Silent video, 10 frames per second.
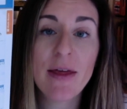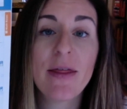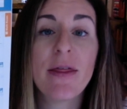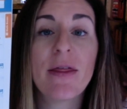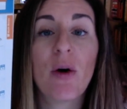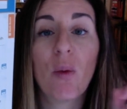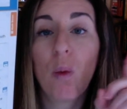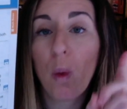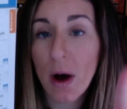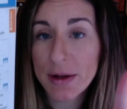the
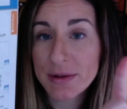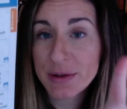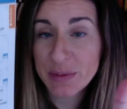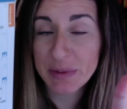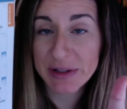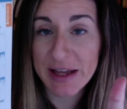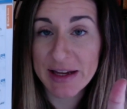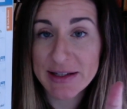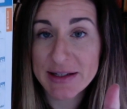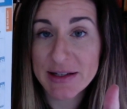ones
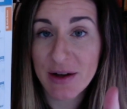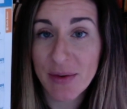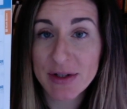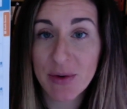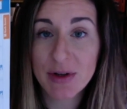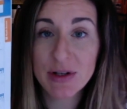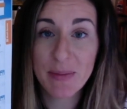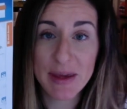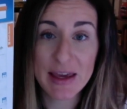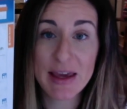place is always going to be